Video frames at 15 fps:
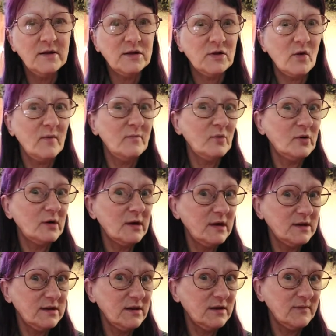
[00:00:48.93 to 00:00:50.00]
so I'm going to
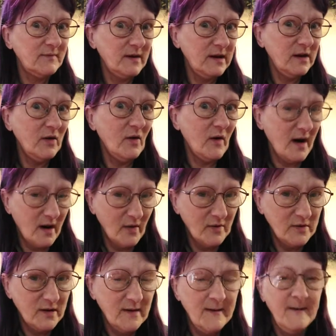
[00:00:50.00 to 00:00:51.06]
get this video out.